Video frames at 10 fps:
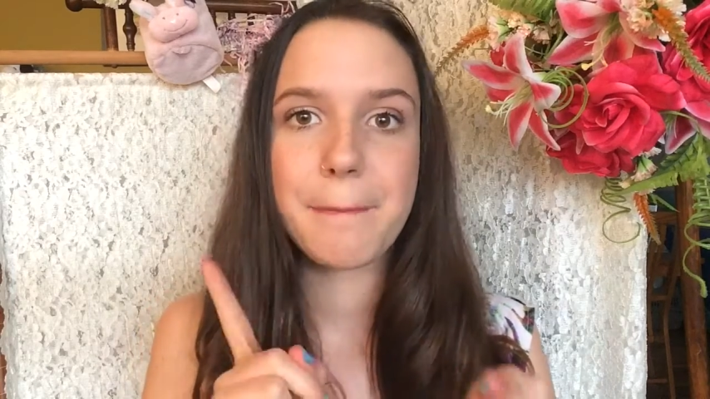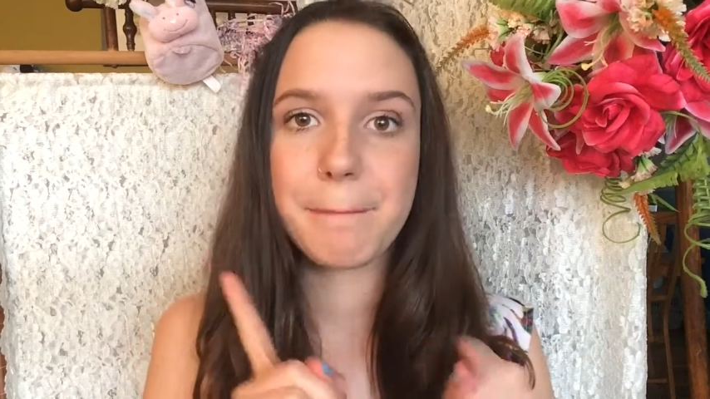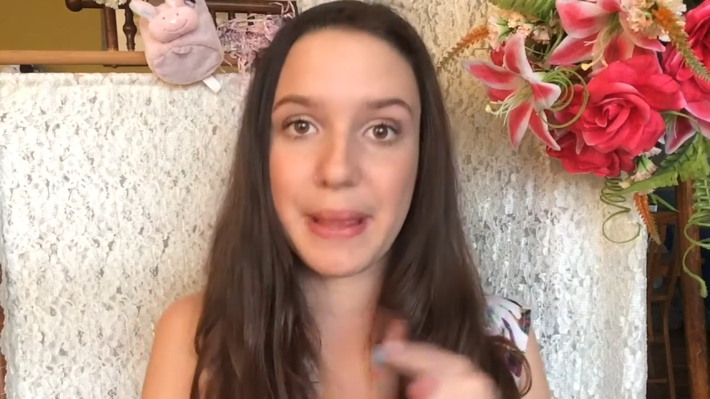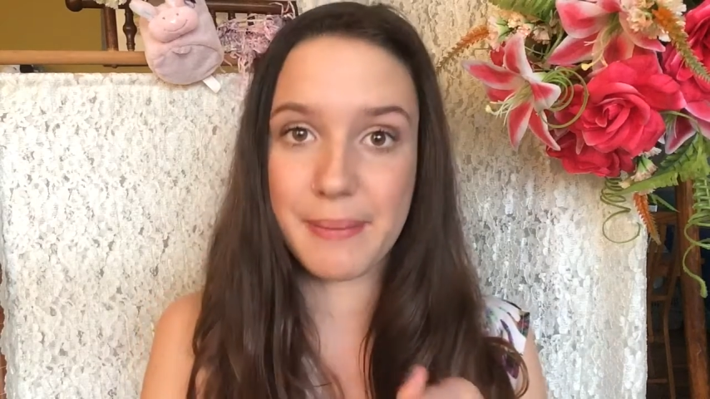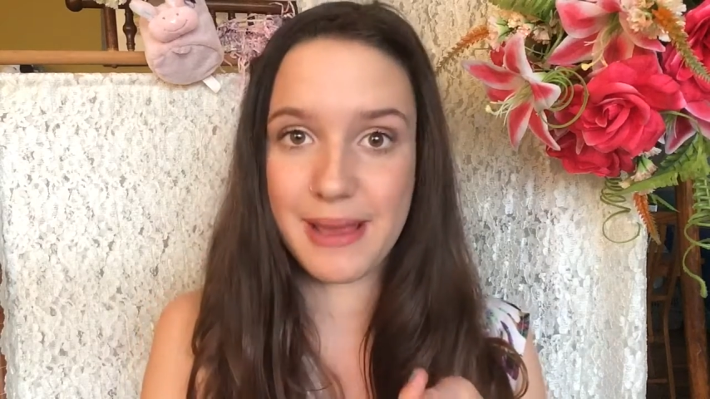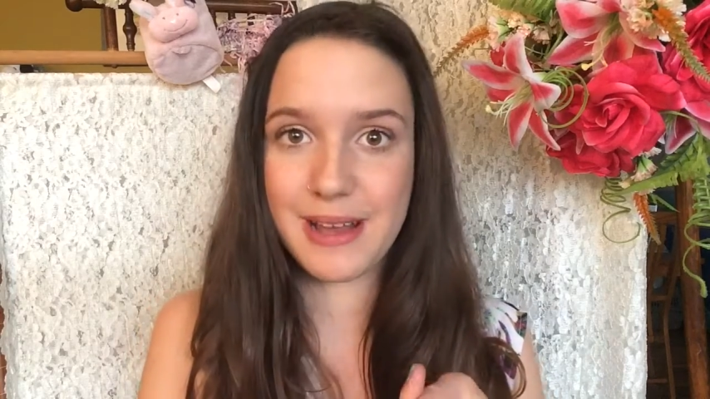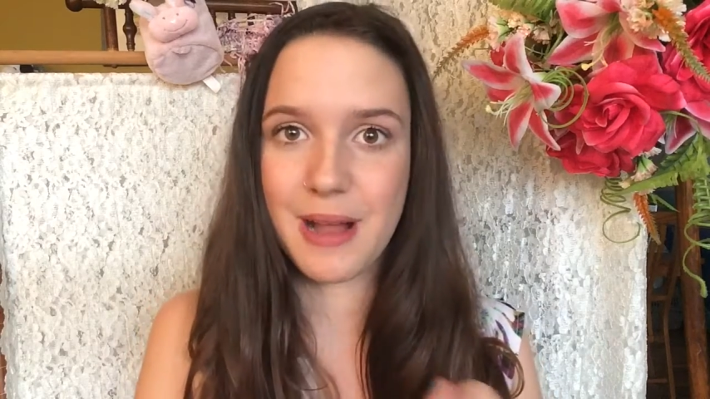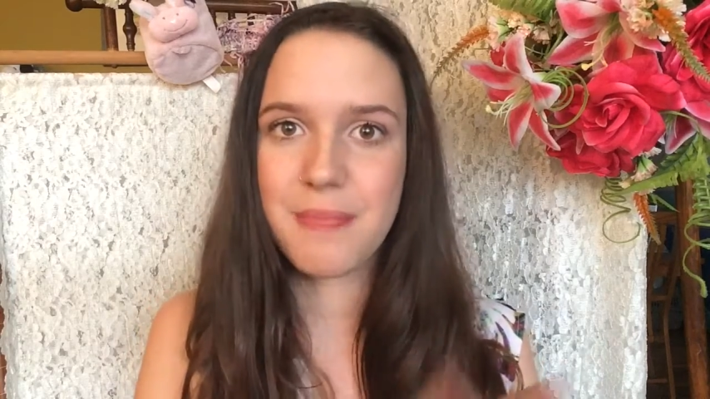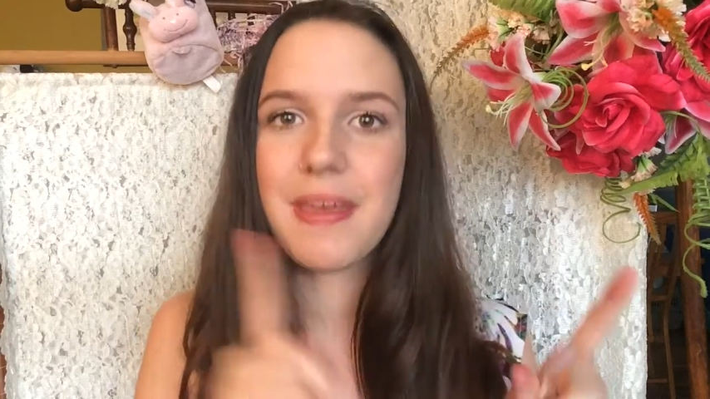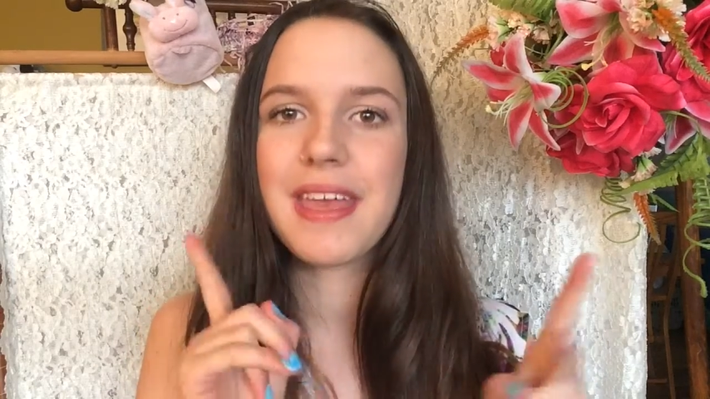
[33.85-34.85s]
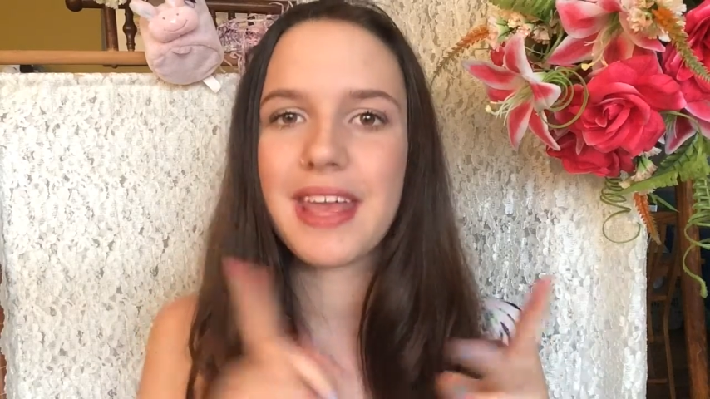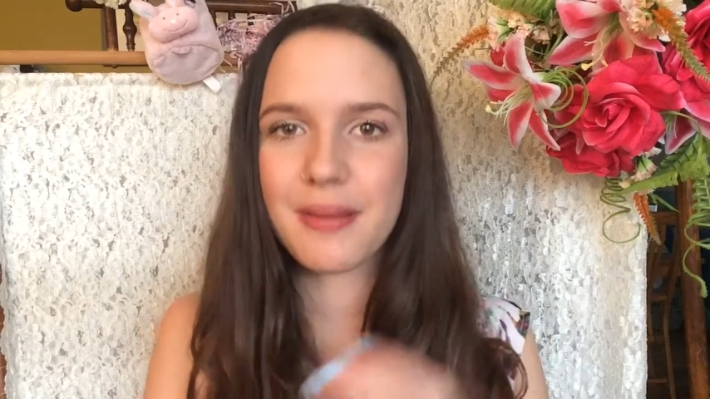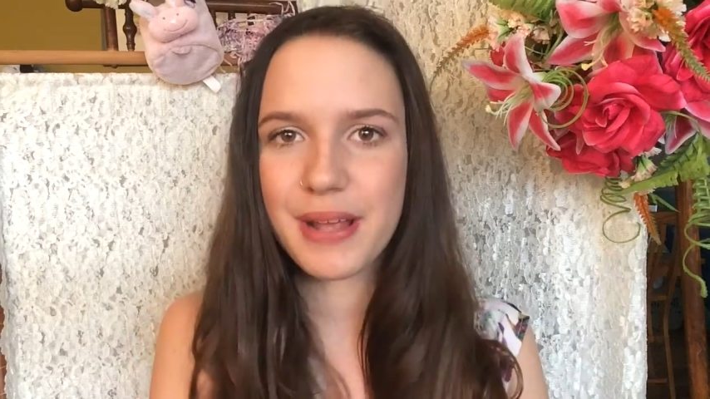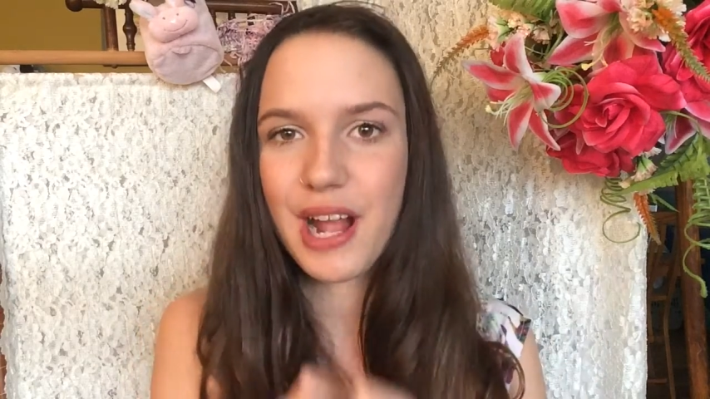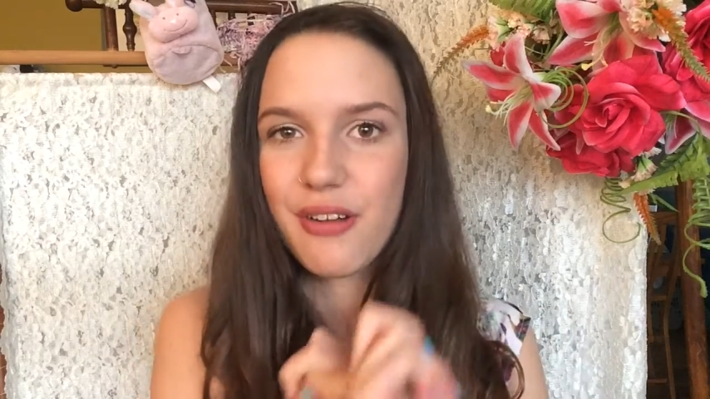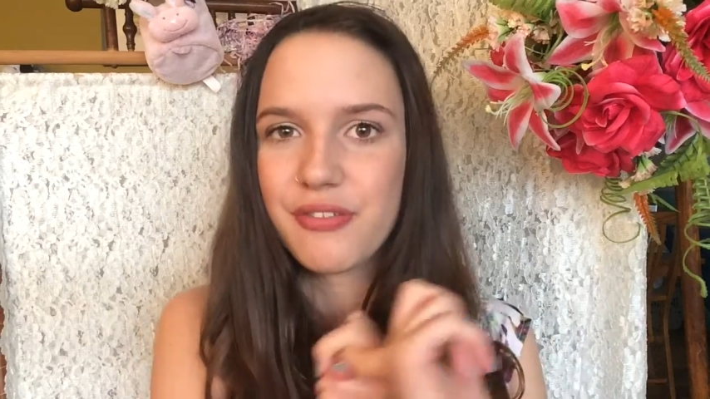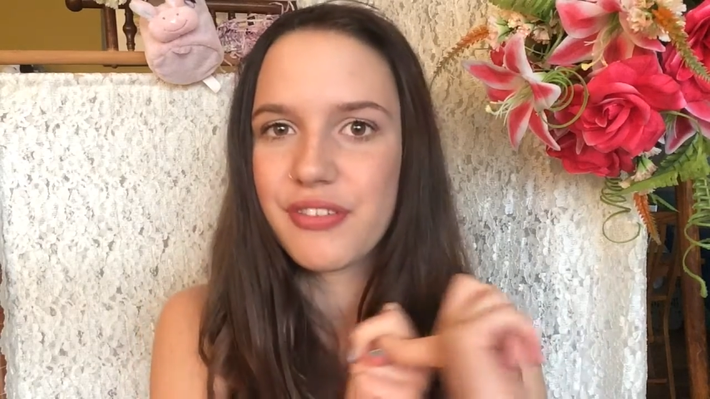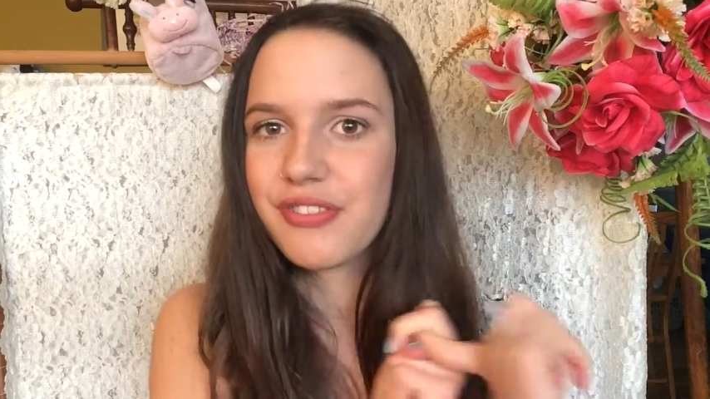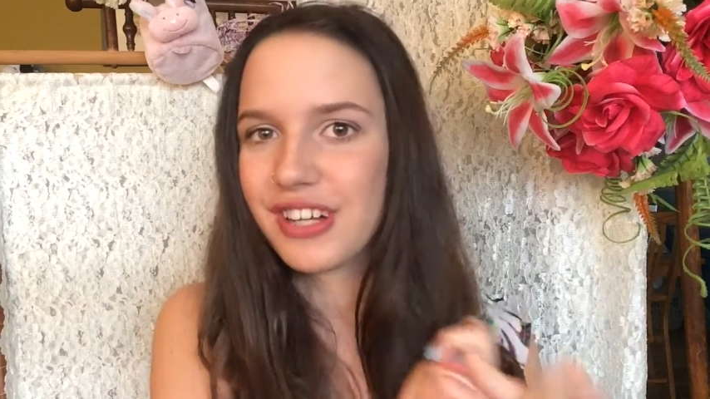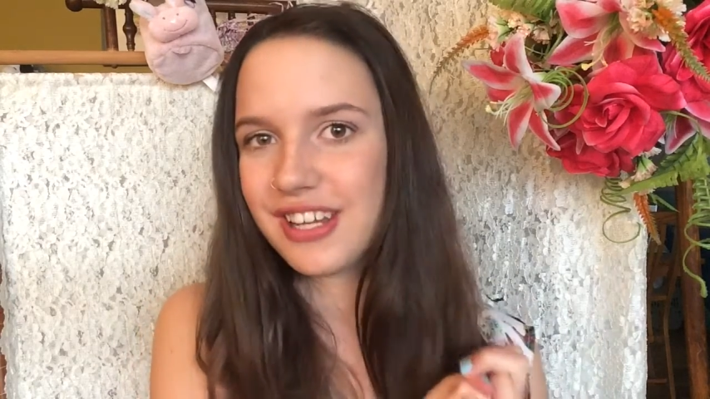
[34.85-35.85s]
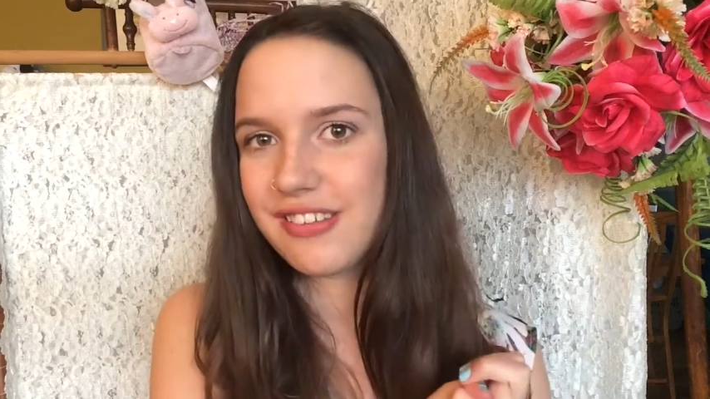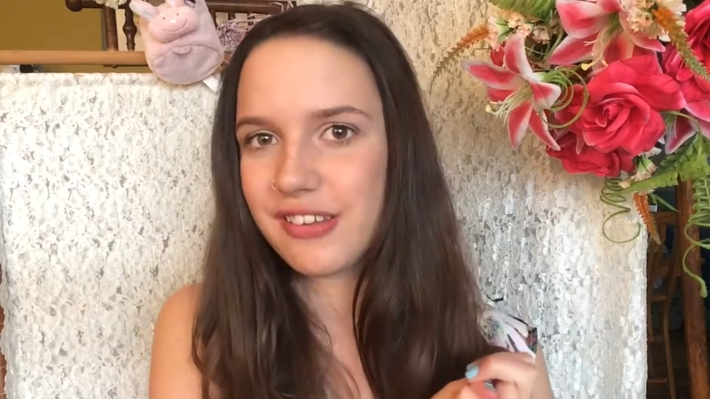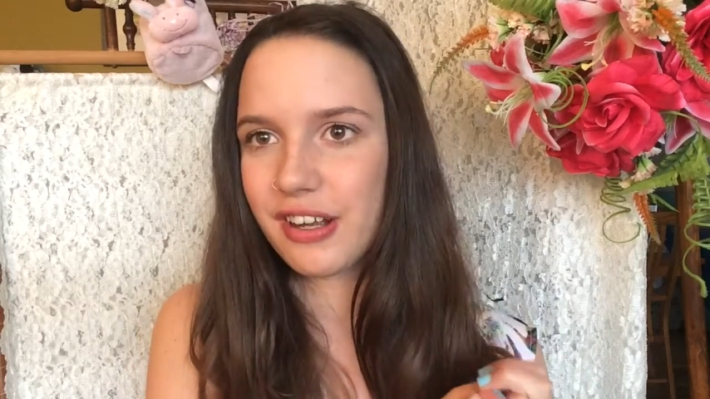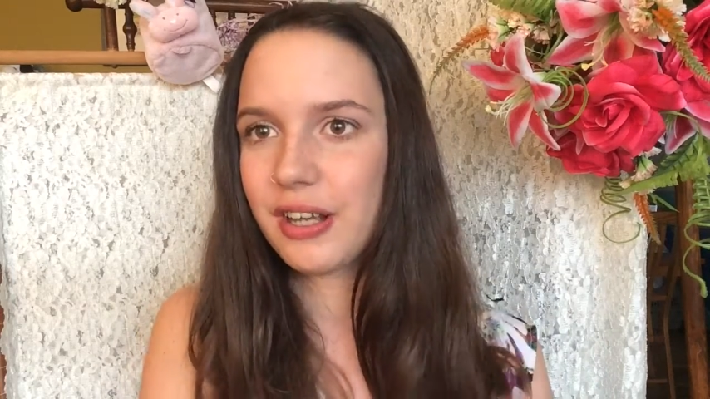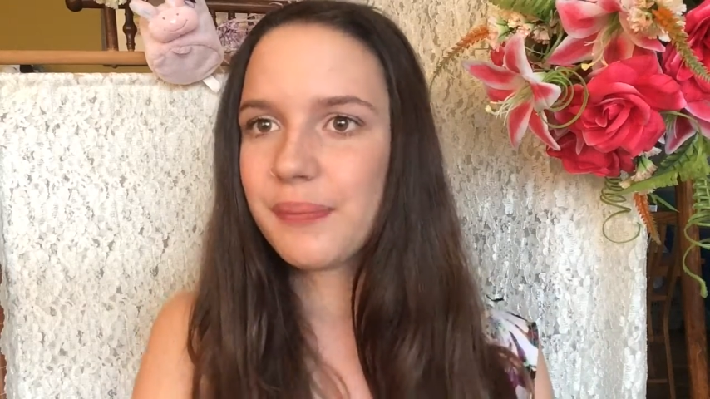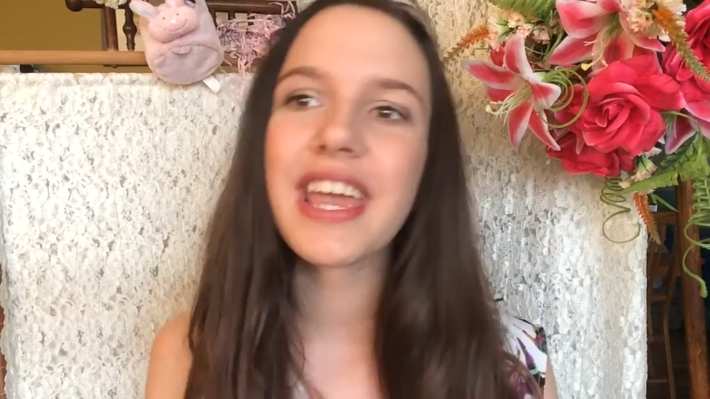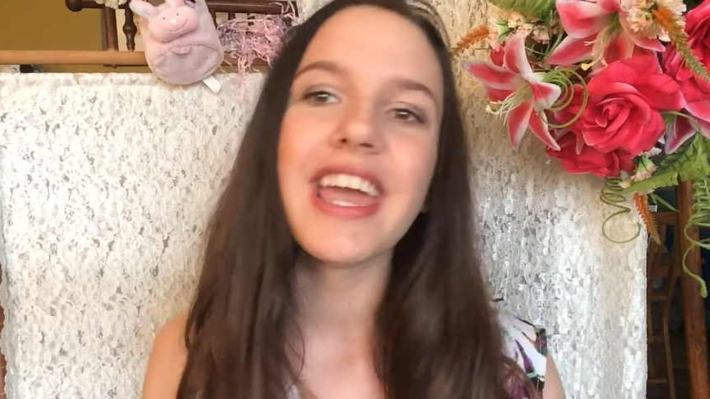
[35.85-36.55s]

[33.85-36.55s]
my makeup, and my outfit for Easter.